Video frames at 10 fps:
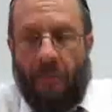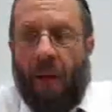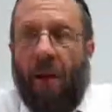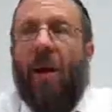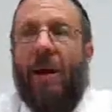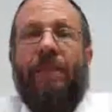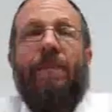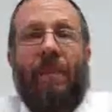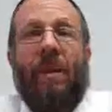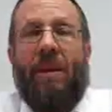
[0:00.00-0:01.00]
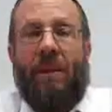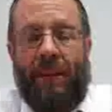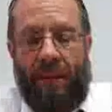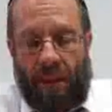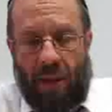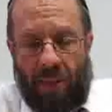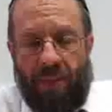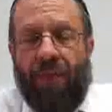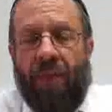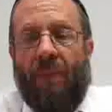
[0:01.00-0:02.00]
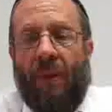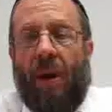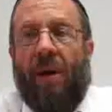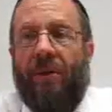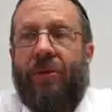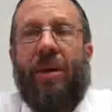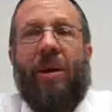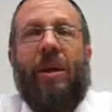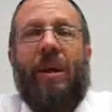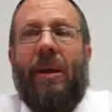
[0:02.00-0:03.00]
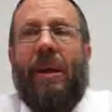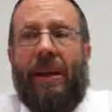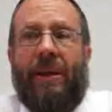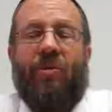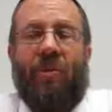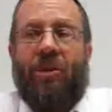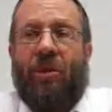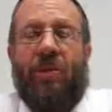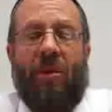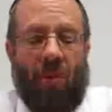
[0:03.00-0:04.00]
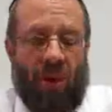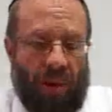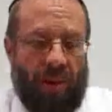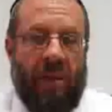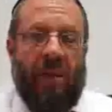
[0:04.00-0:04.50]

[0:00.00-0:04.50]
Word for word: on the um, on the Torah and its relationship to the world.